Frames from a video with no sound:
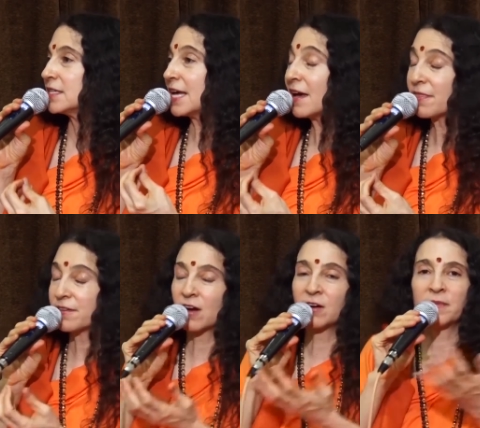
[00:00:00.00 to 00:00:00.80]
death,
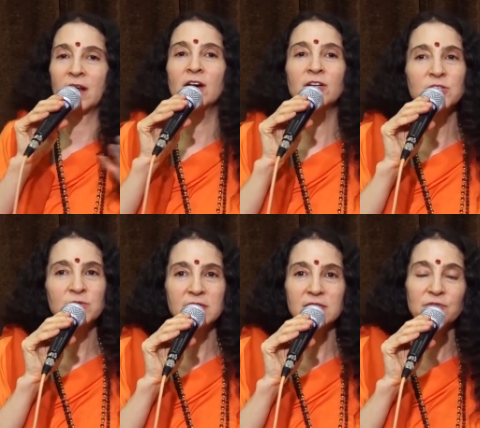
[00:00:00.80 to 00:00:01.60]
and
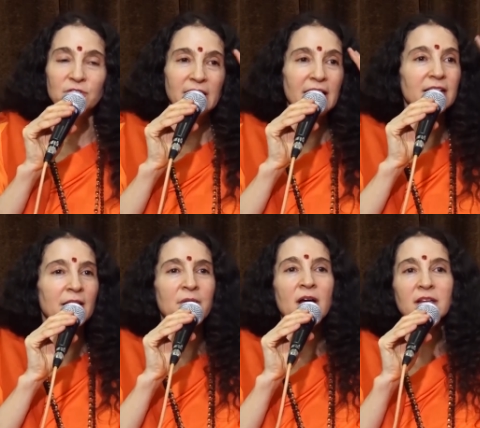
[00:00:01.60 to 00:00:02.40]
Arjun says, forget it,
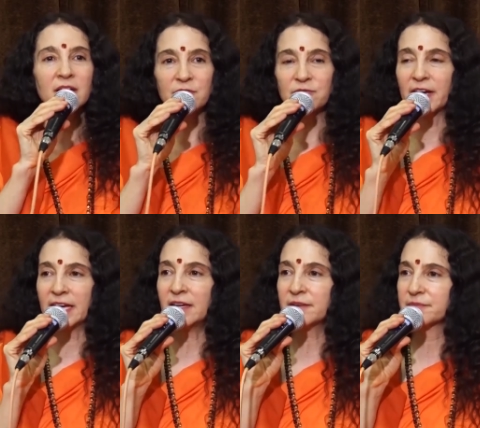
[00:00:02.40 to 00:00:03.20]
I'm not going to
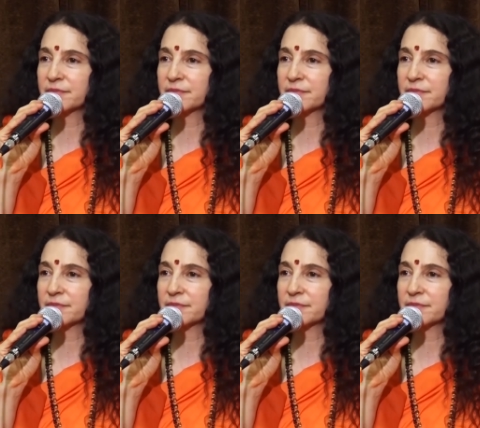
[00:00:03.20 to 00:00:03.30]
fight.